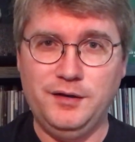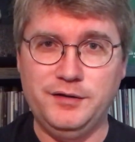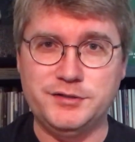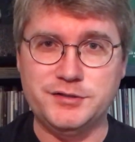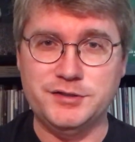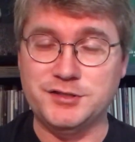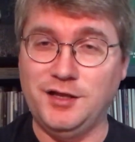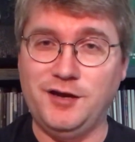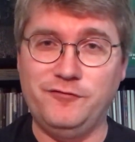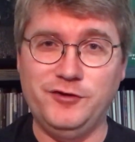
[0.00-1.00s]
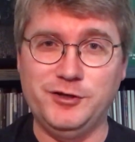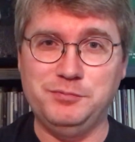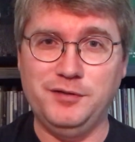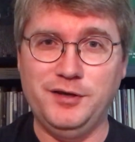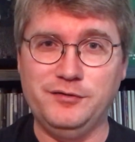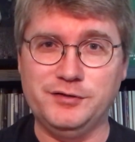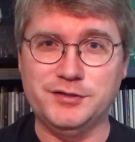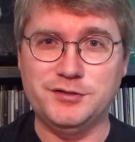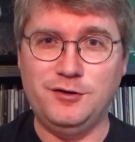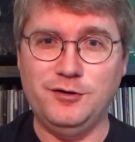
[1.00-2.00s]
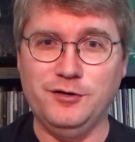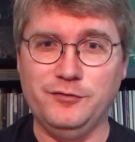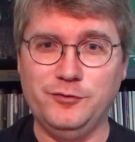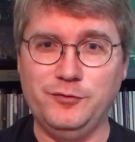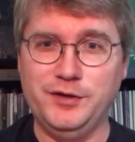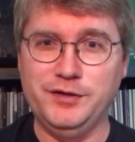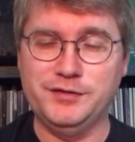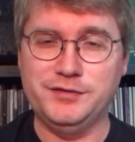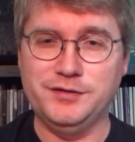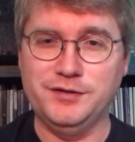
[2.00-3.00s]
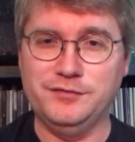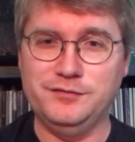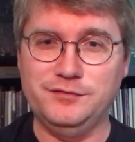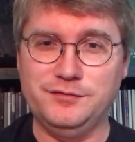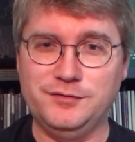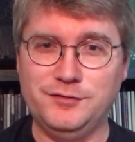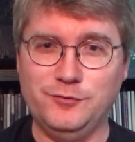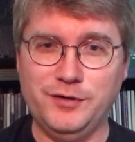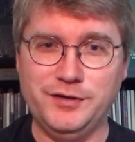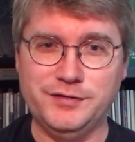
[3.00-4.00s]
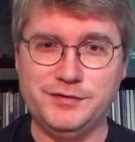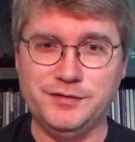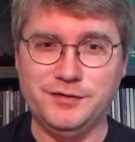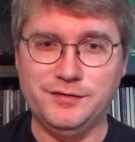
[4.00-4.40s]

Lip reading: It's a lot of fun to play on the guitar. The way it